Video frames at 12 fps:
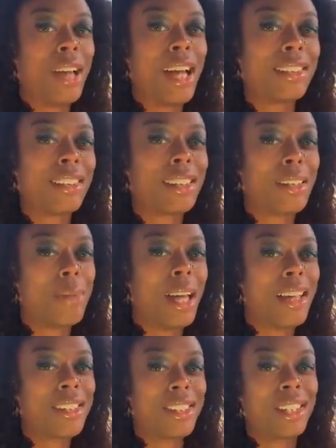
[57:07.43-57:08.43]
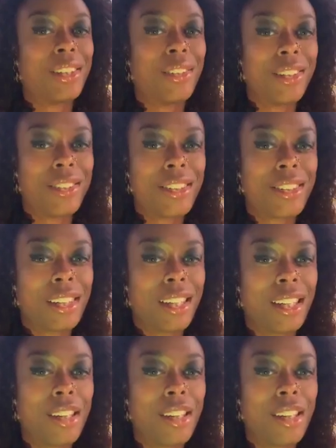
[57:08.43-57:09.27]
attractive capacity or just